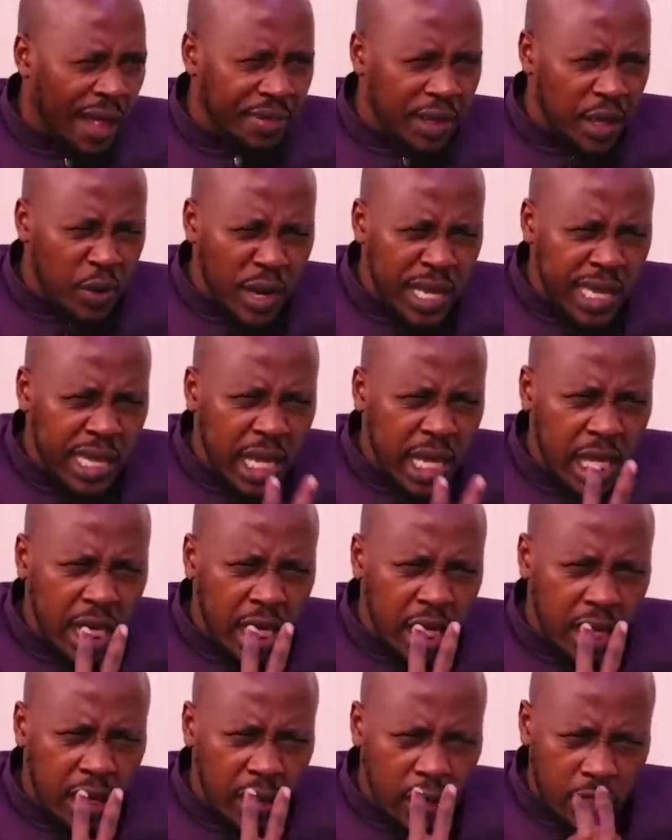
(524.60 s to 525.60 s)
And the way
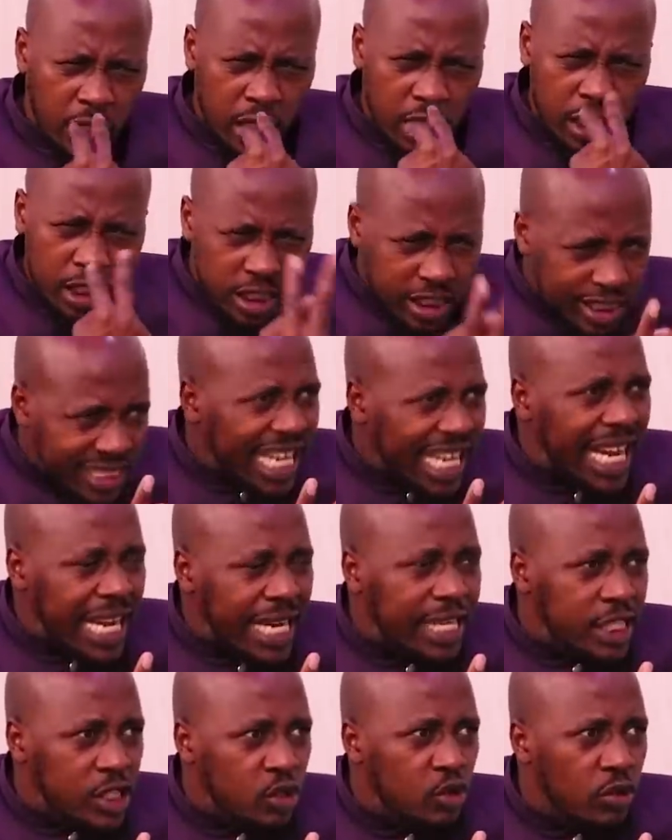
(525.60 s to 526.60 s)
they
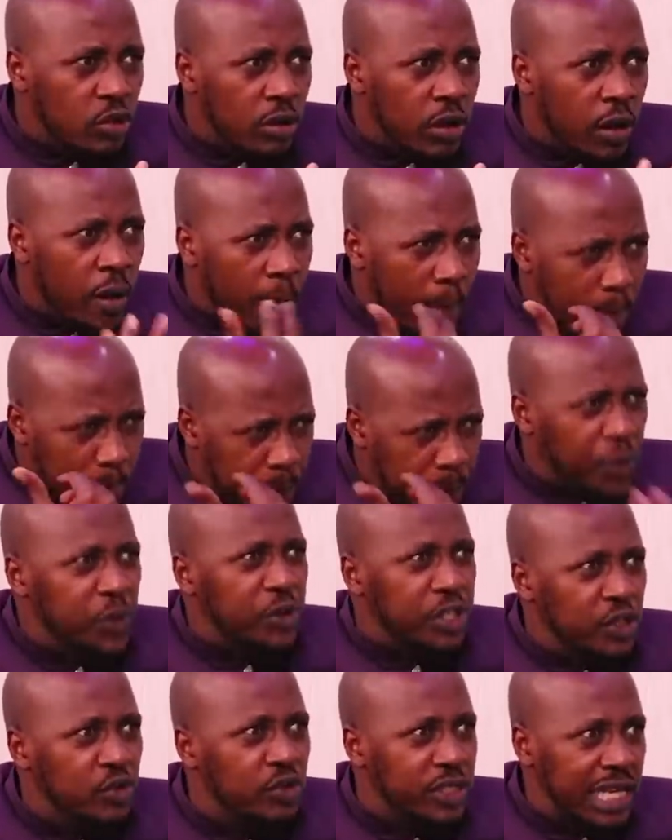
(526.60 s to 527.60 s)
stare at you,
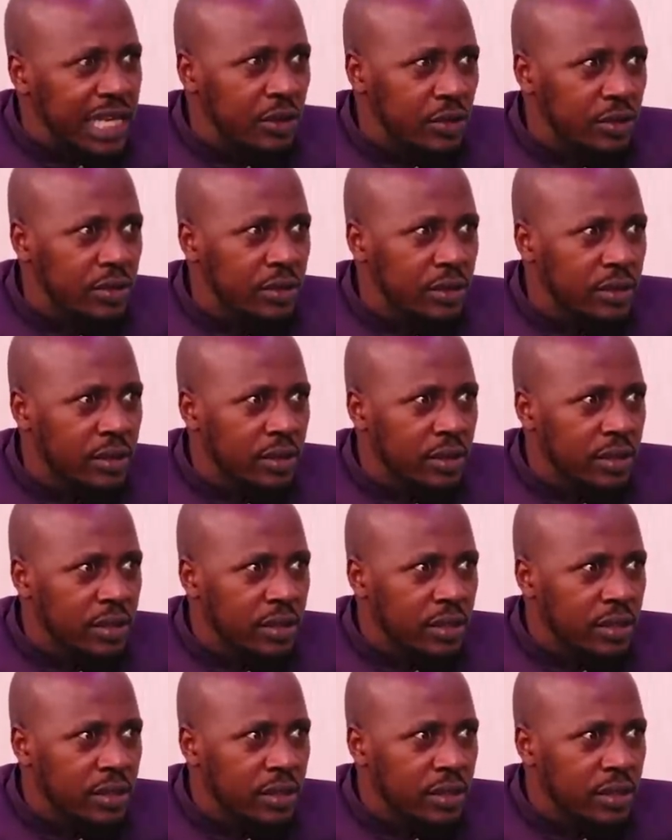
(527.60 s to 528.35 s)
put you down.